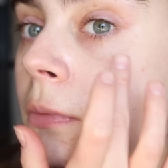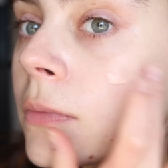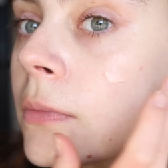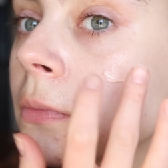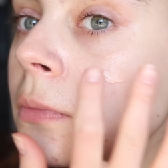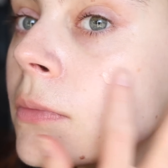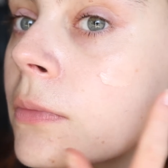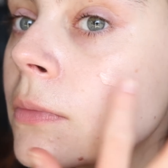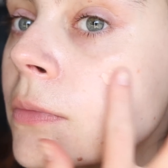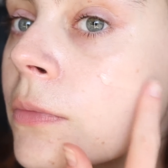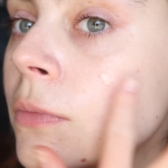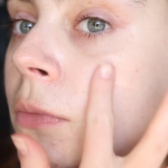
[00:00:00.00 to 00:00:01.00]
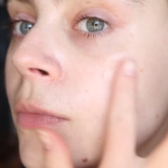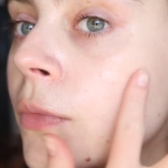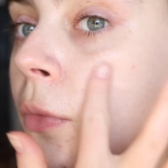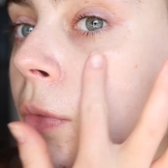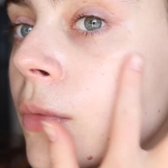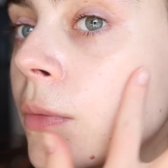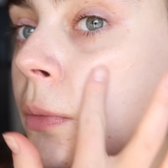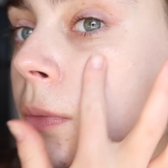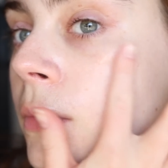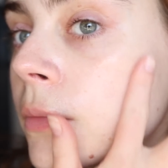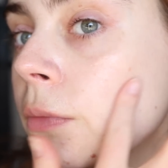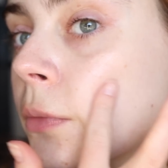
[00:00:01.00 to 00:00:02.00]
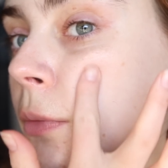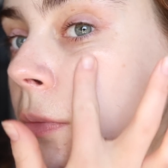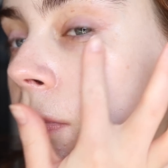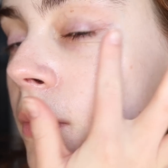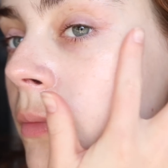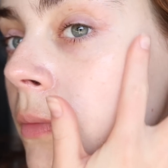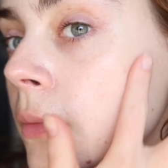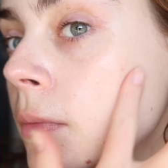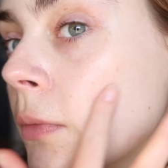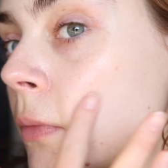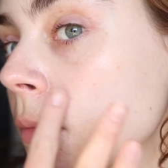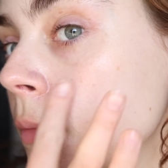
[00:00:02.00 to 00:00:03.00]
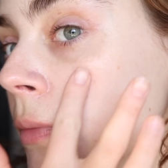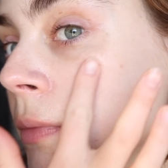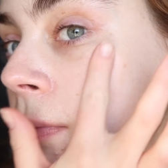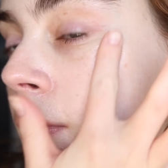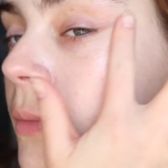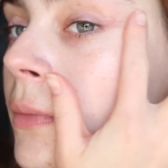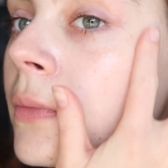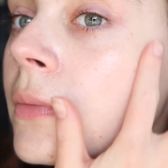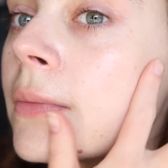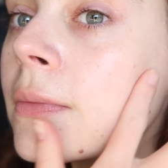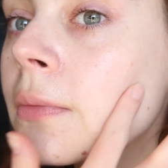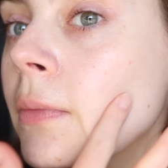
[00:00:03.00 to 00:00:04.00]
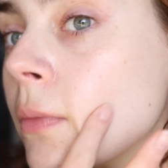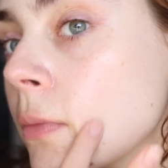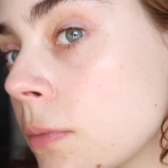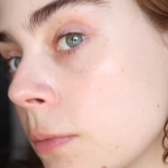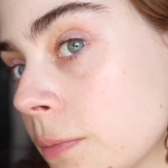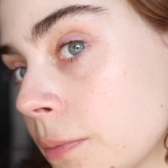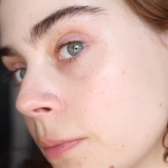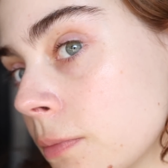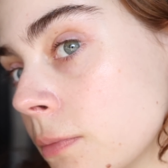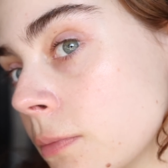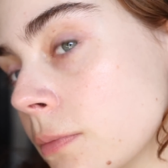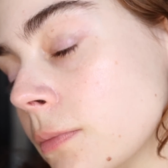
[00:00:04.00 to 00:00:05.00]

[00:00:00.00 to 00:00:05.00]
too dry, this will make it perform much better. So I